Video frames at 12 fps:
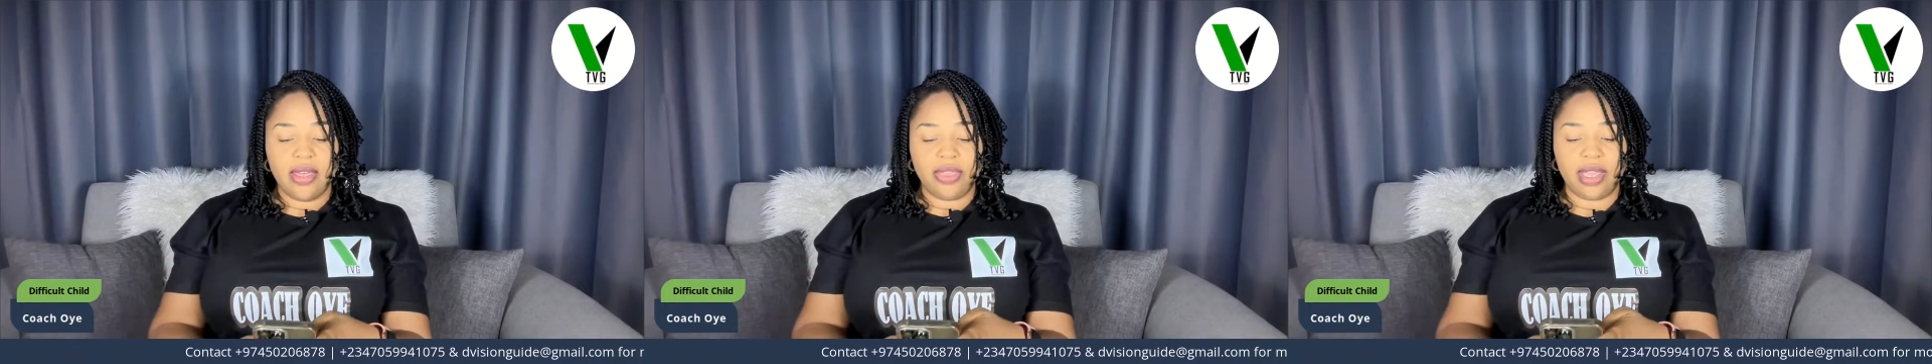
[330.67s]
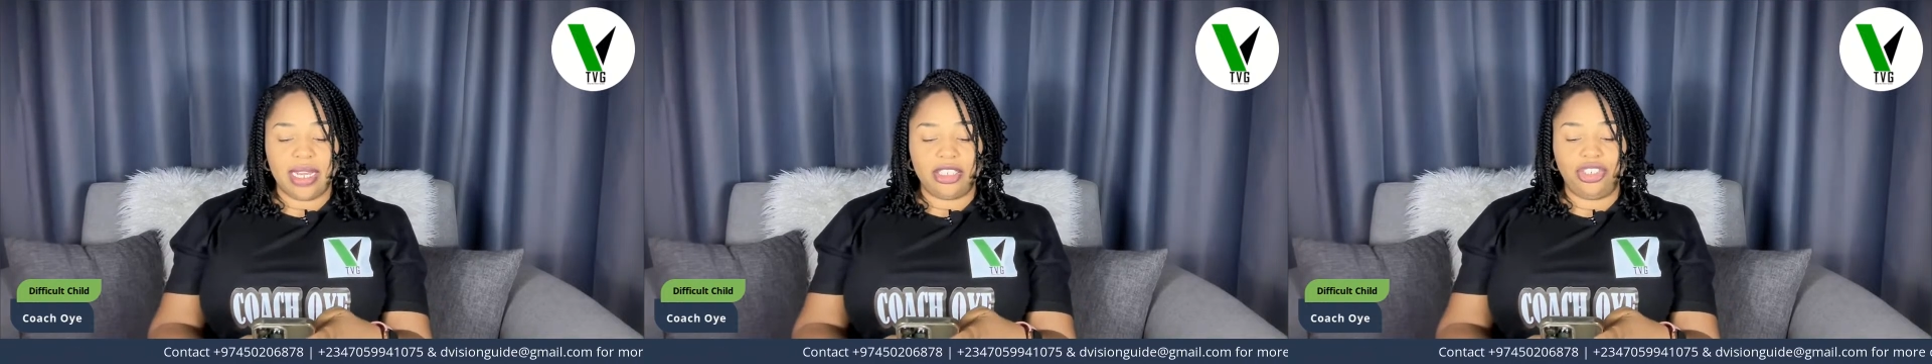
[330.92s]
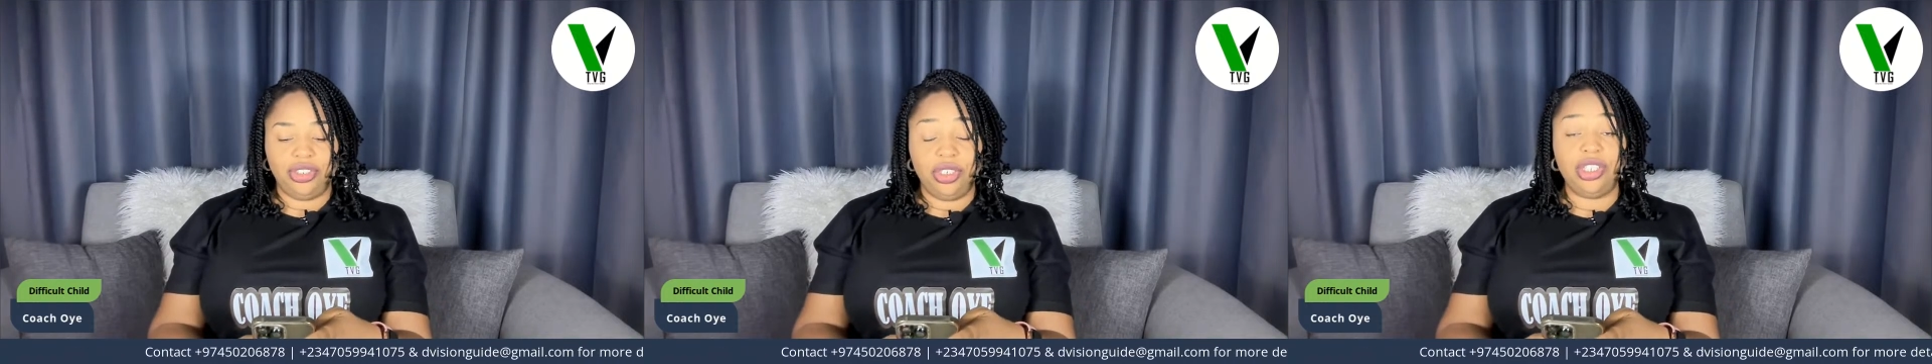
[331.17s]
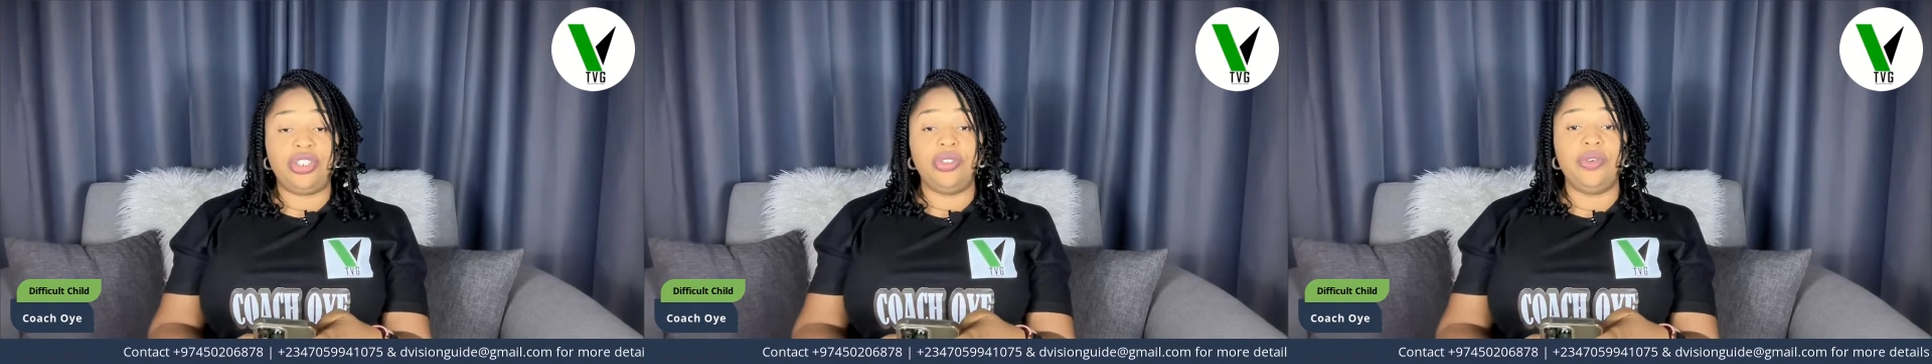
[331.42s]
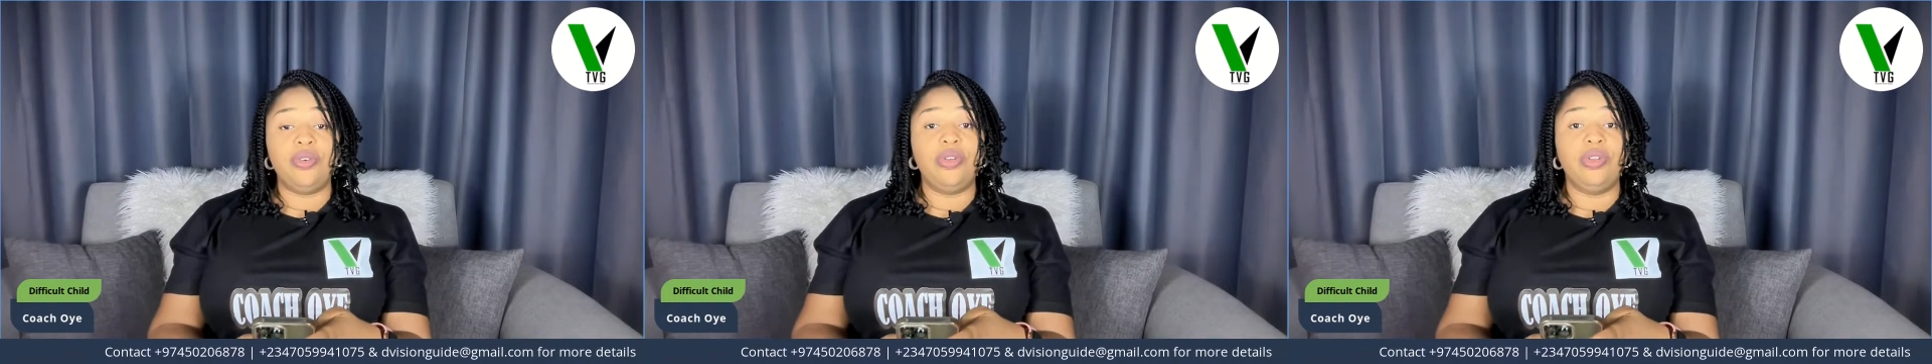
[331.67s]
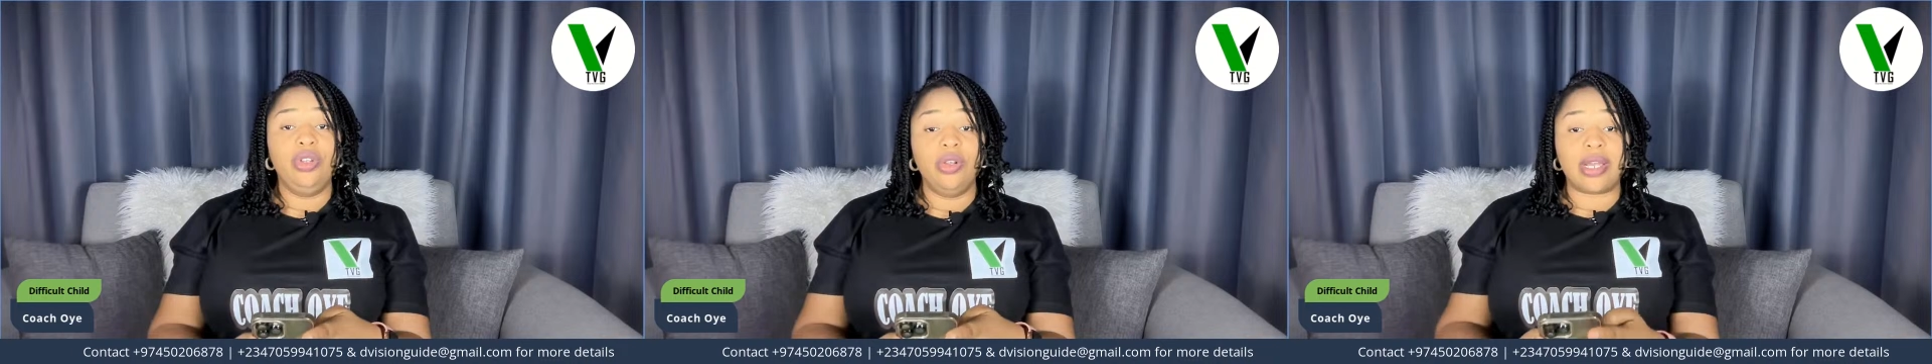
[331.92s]
that you need to
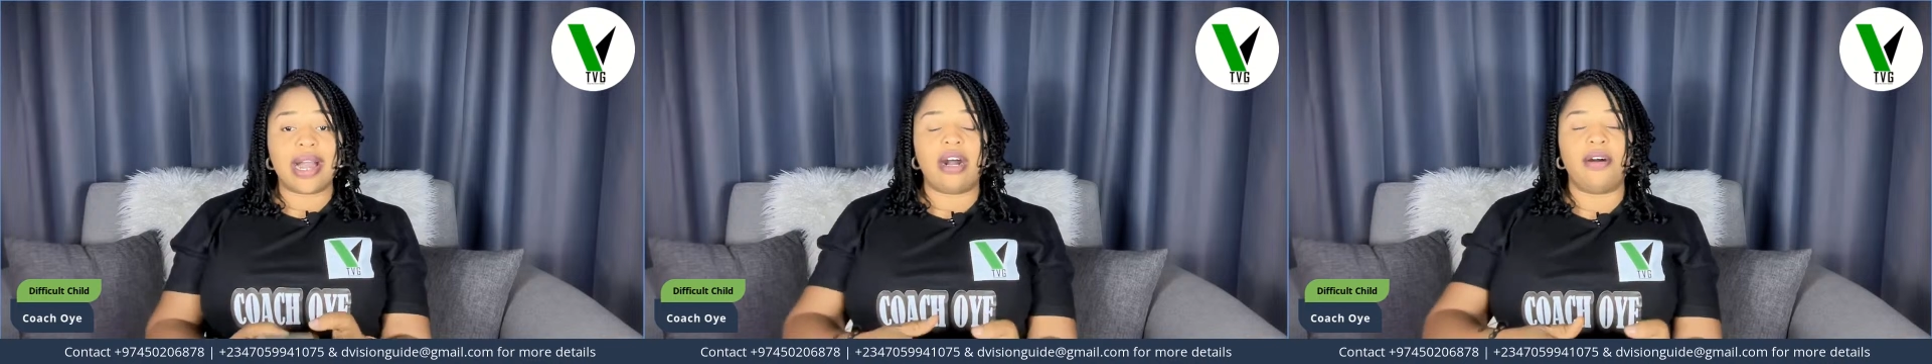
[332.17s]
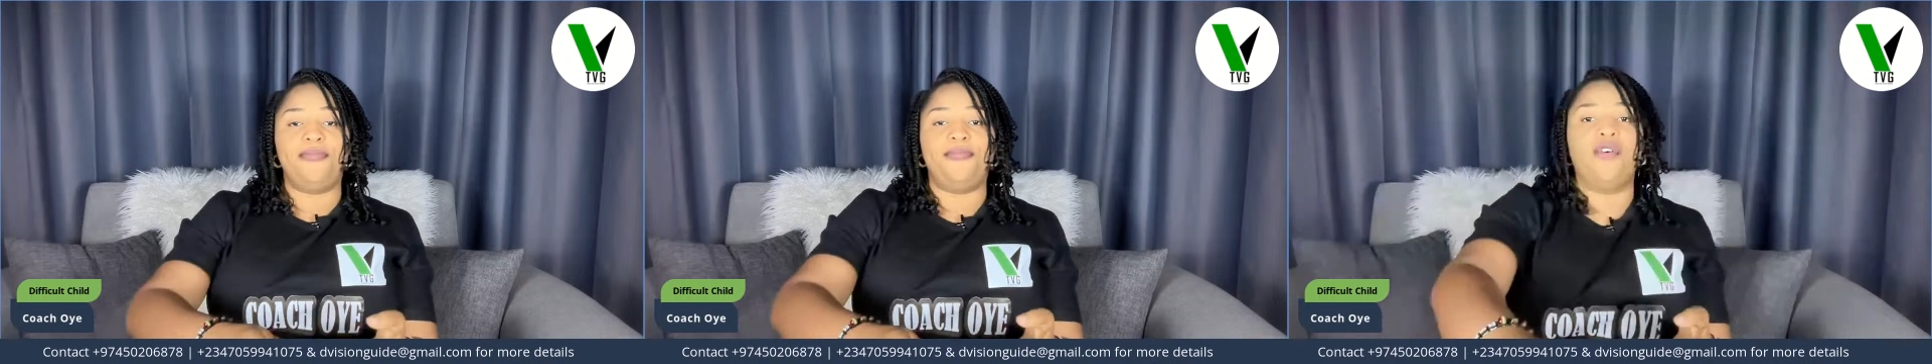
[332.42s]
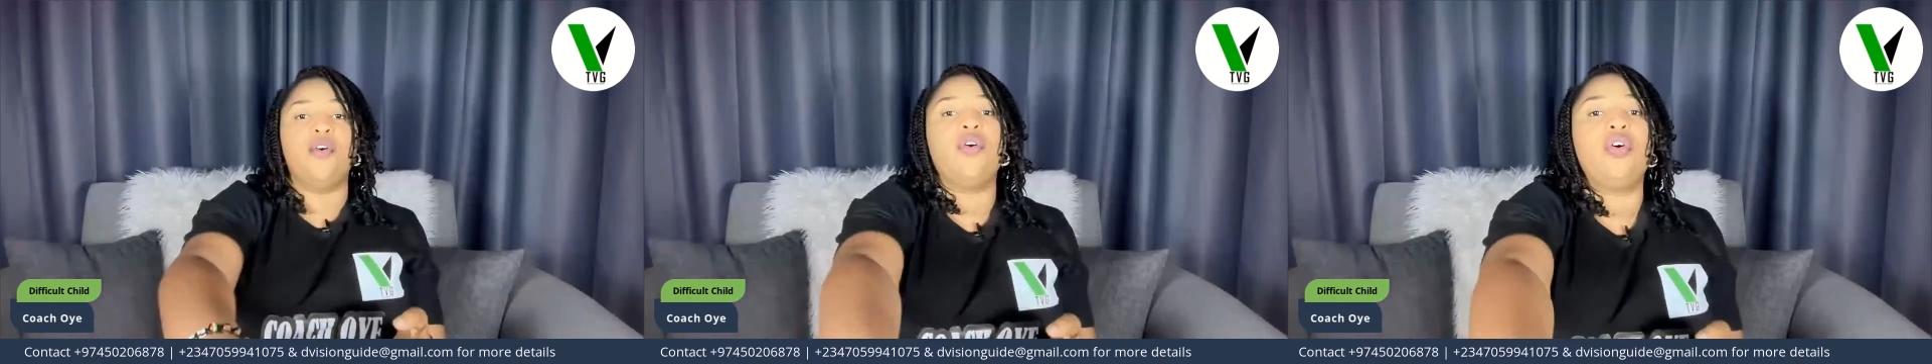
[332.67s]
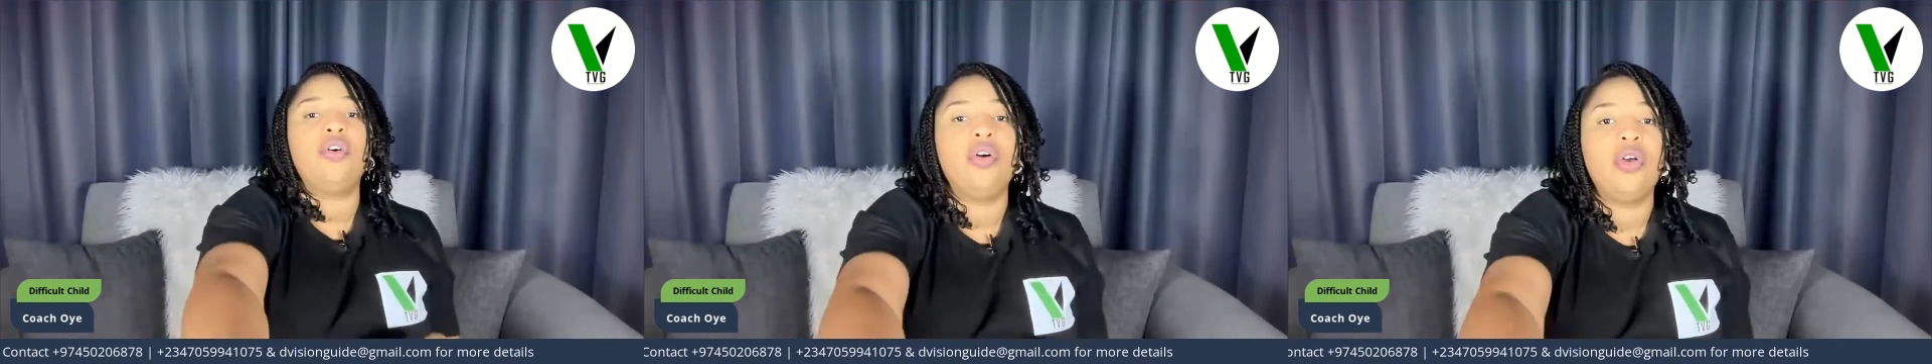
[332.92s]
look out for